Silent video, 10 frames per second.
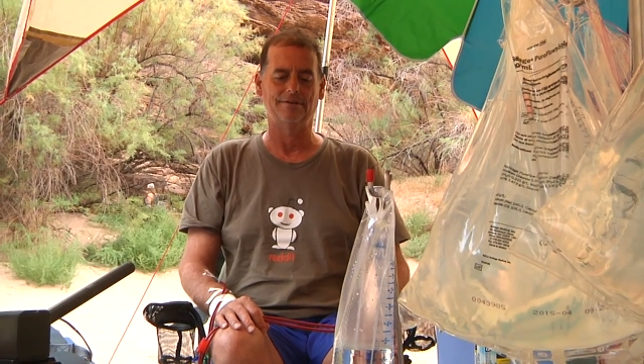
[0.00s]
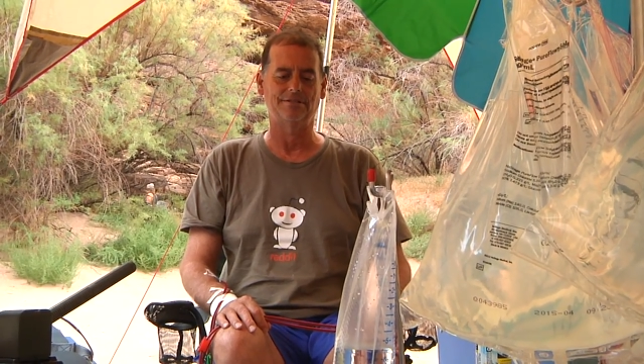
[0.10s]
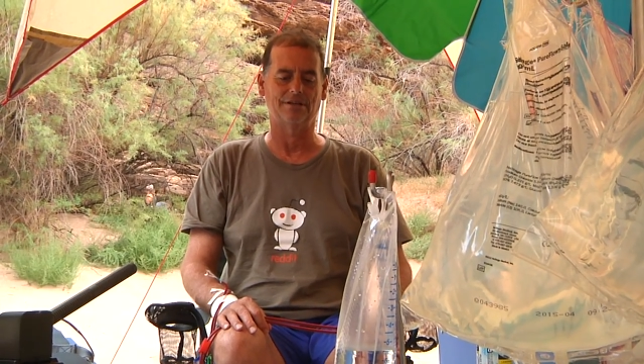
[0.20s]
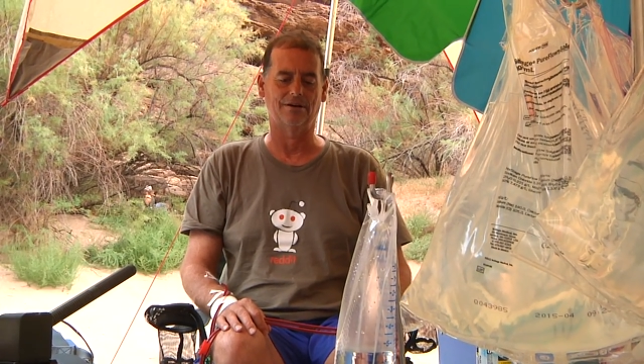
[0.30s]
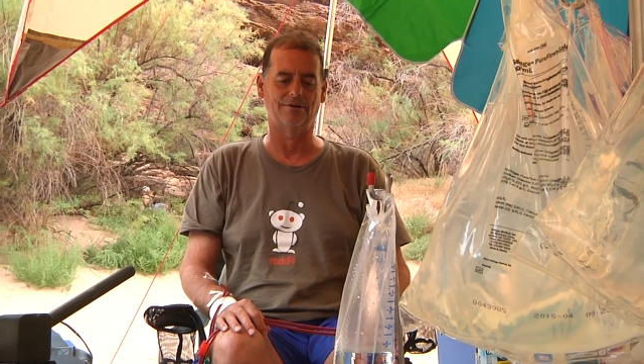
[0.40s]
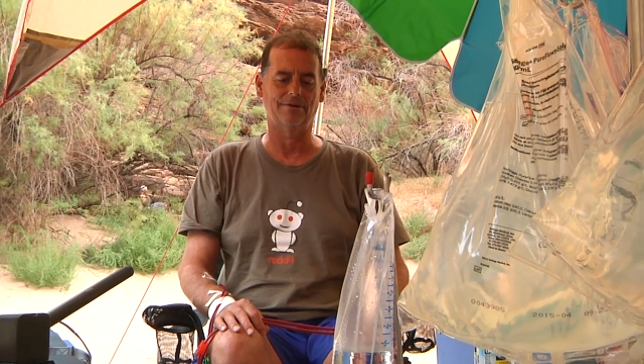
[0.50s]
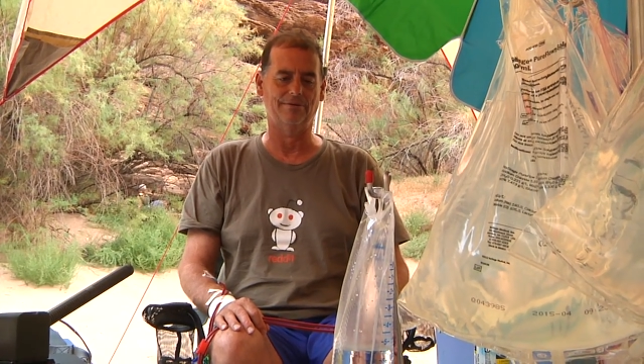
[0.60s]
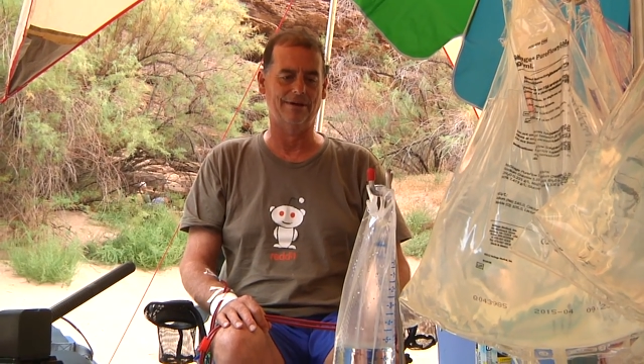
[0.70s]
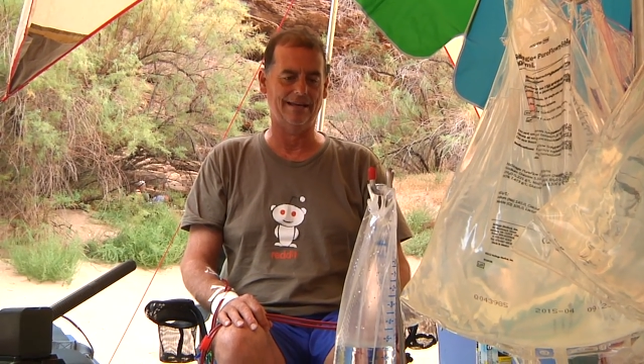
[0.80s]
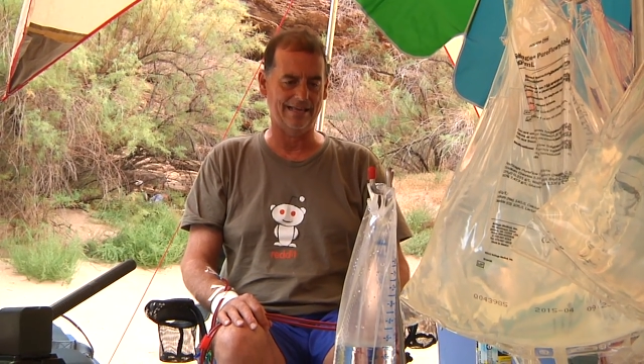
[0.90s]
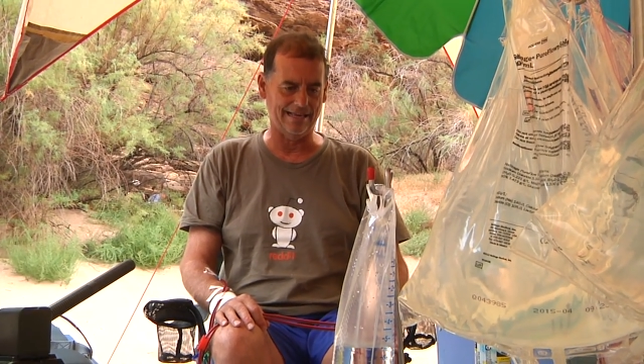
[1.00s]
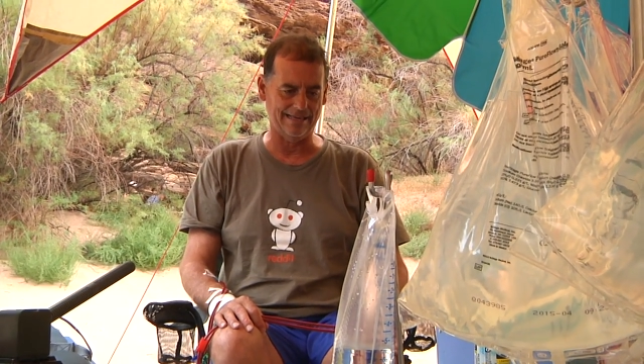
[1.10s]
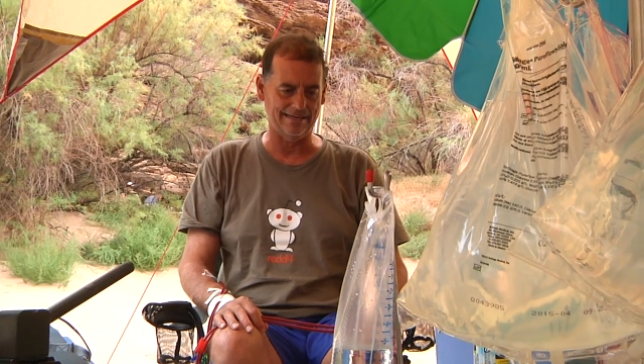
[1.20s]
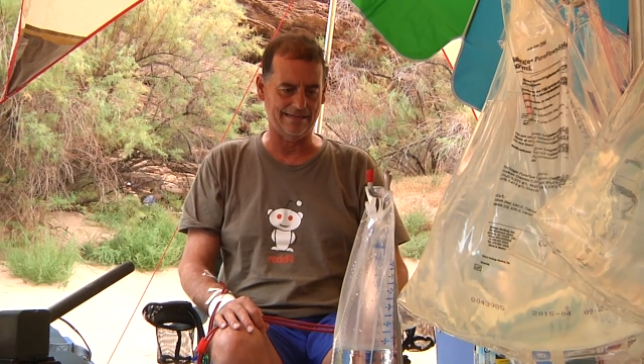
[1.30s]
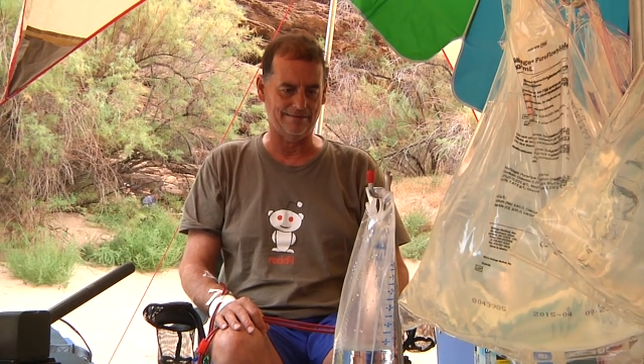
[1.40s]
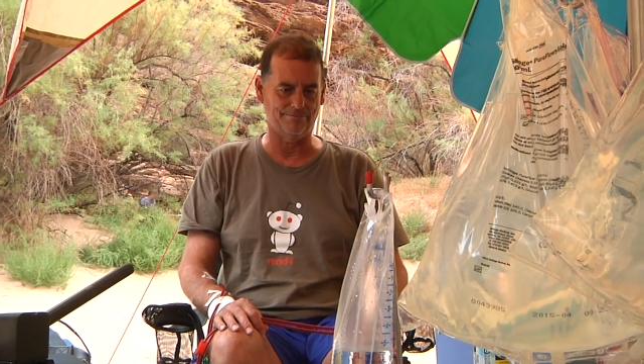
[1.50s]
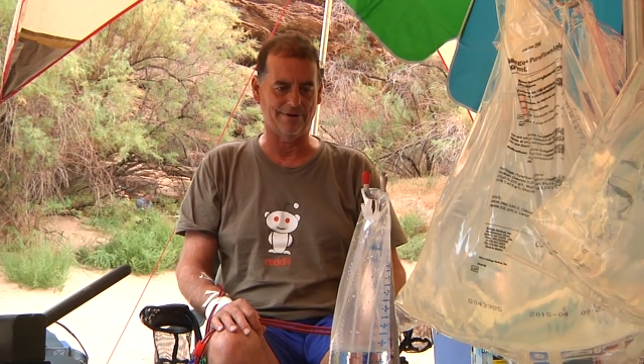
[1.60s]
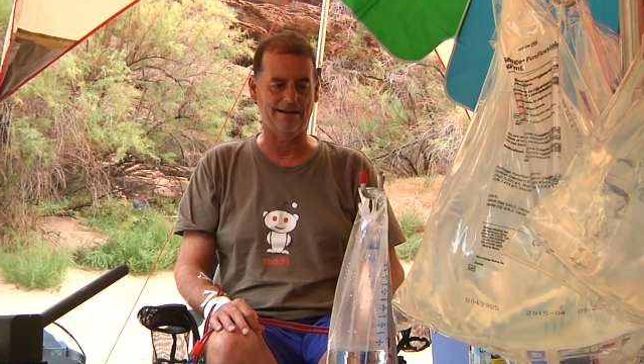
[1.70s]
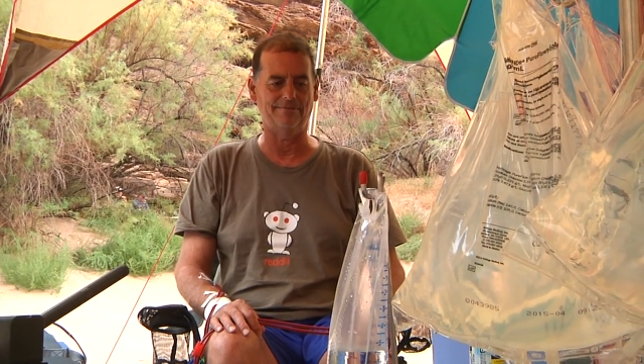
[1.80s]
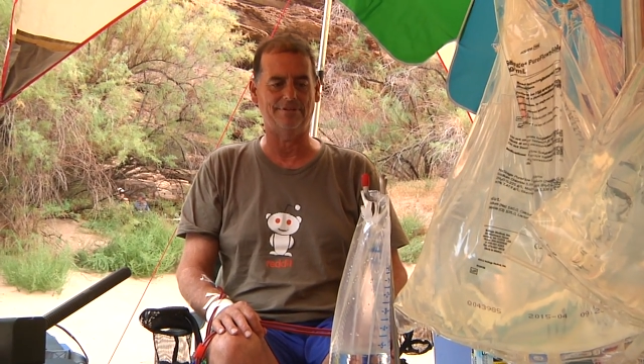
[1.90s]
So we went ahead and
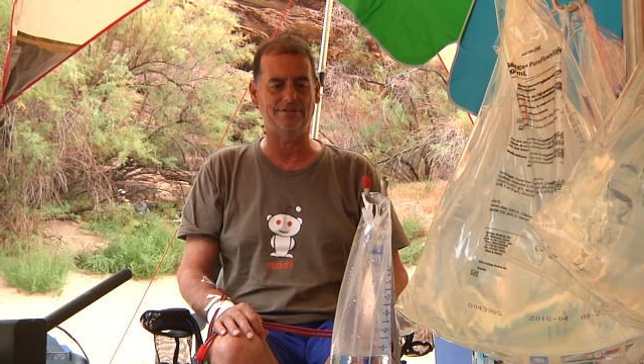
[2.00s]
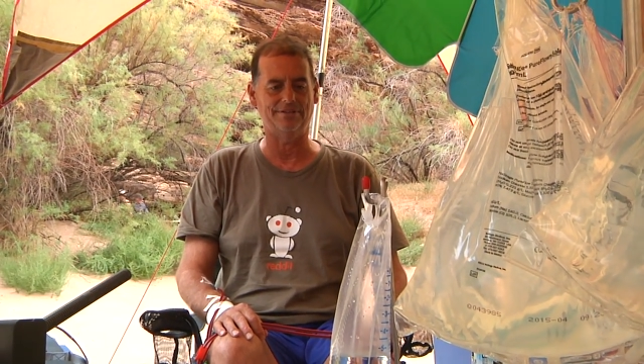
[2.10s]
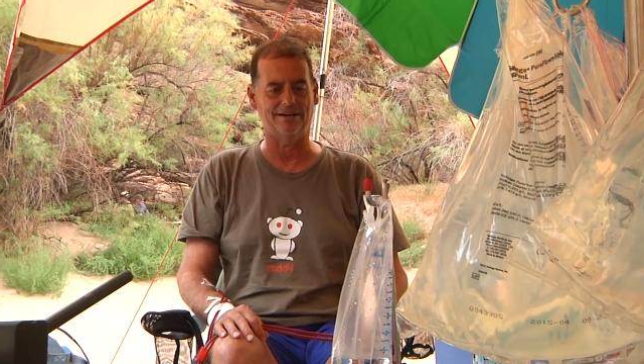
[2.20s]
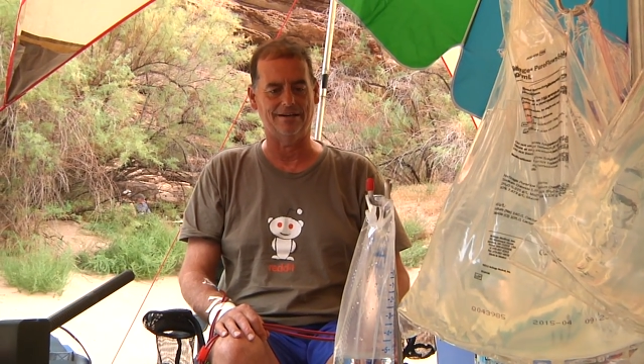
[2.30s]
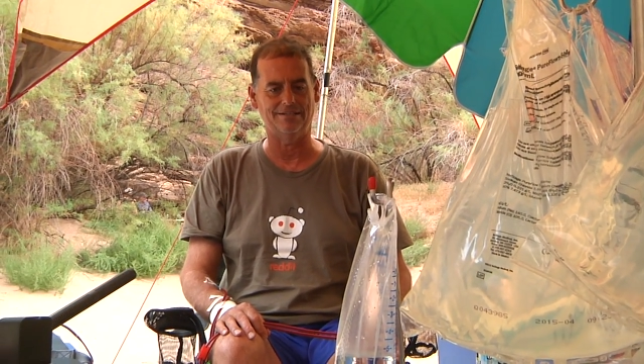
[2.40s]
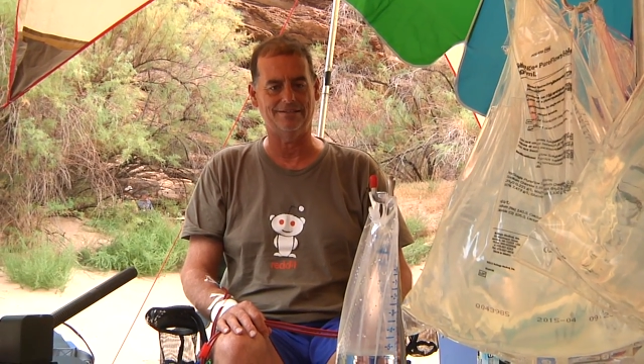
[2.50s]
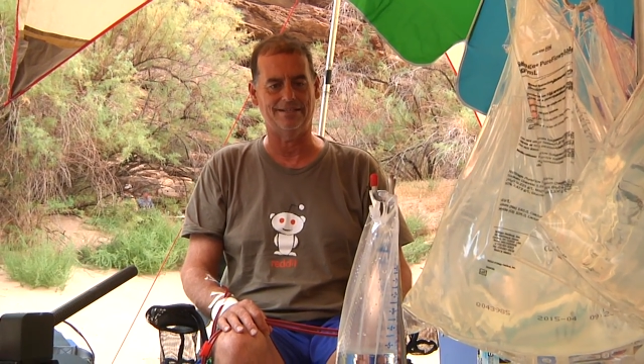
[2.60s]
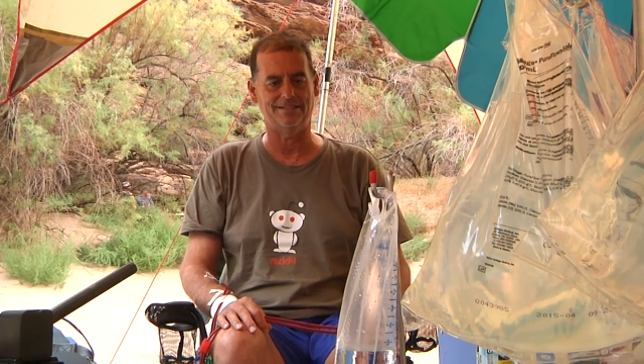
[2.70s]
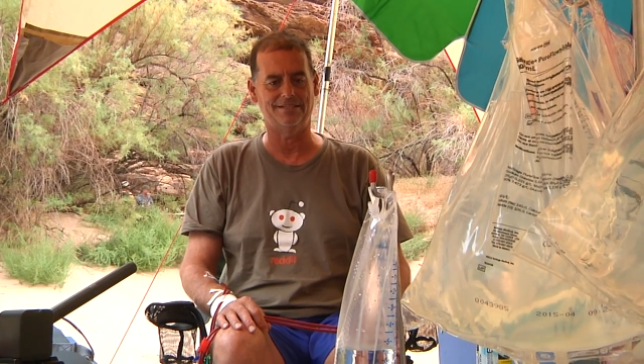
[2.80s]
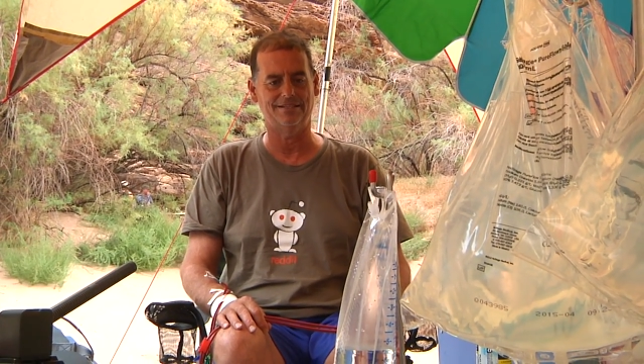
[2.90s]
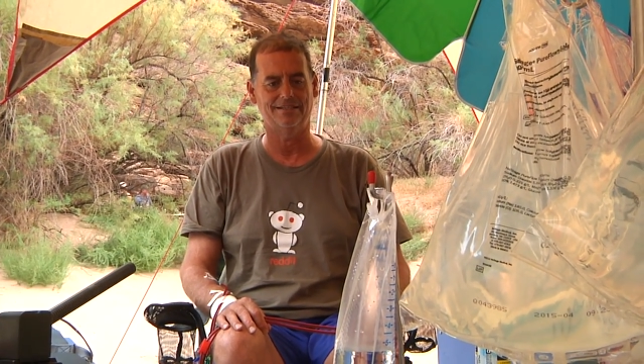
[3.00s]
primed a new cartridge.